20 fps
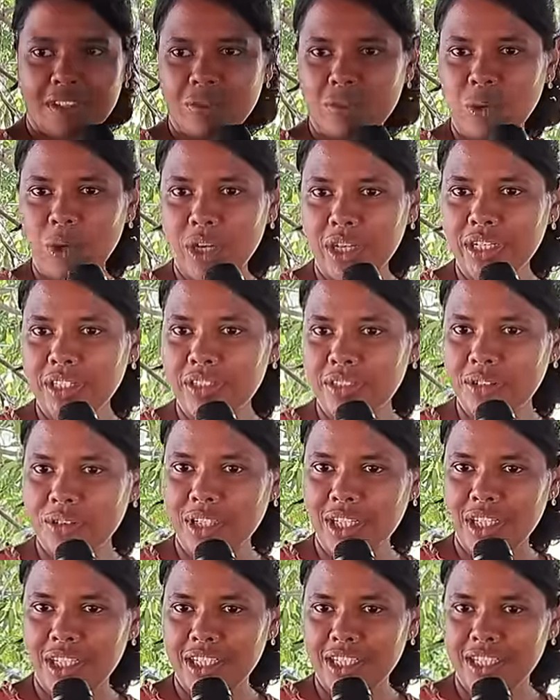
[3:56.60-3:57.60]
Void
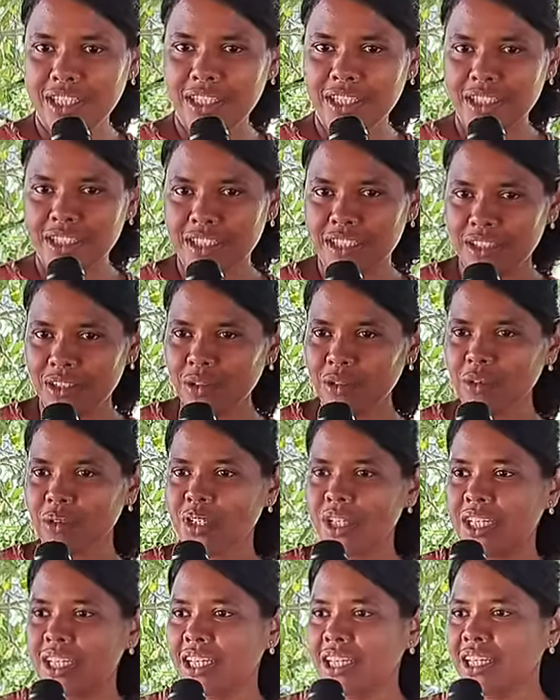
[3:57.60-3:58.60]
today? No.
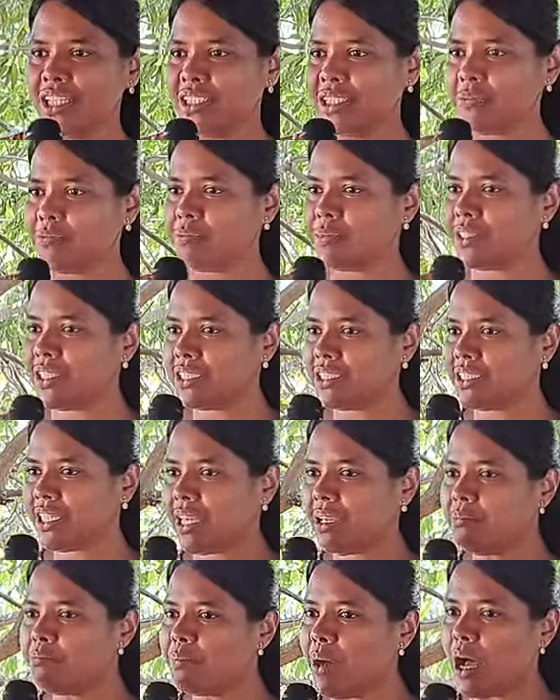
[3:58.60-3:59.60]
The, the
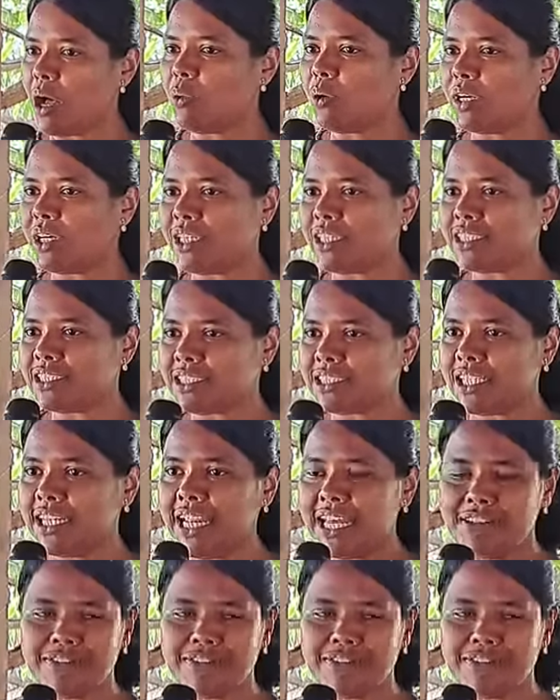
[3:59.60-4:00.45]
same power is still